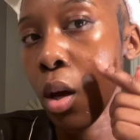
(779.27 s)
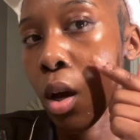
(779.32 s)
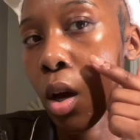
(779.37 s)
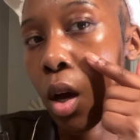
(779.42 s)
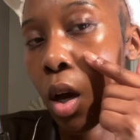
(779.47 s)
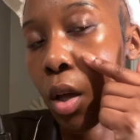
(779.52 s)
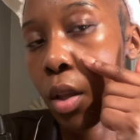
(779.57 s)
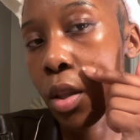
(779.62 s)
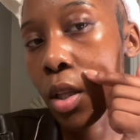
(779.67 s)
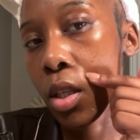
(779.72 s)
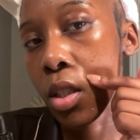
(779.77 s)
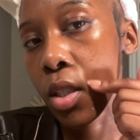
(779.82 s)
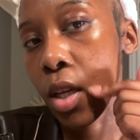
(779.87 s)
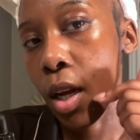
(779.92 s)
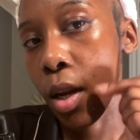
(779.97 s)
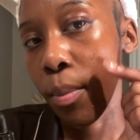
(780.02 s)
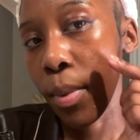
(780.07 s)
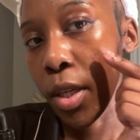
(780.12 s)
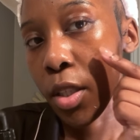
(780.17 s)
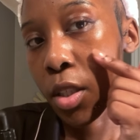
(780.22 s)
on this
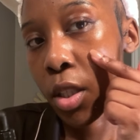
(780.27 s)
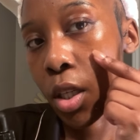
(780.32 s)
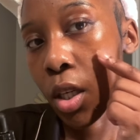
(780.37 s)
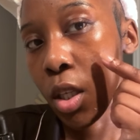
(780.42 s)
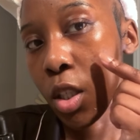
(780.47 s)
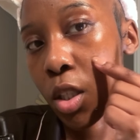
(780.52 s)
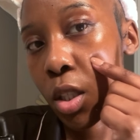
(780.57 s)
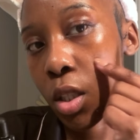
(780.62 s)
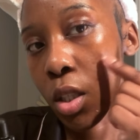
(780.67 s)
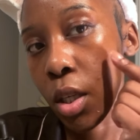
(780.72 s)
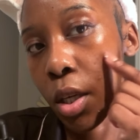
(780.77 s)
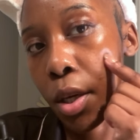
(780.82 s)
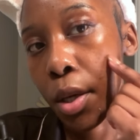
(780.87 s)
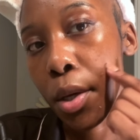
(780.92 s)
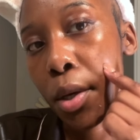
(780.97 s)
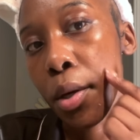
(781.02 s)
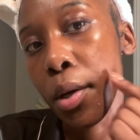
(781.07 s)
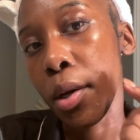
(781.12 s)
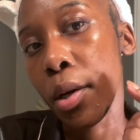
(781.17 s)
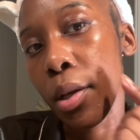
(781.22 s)
side of my cheek, just
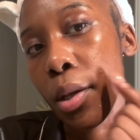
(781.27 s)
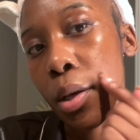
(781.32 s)
here,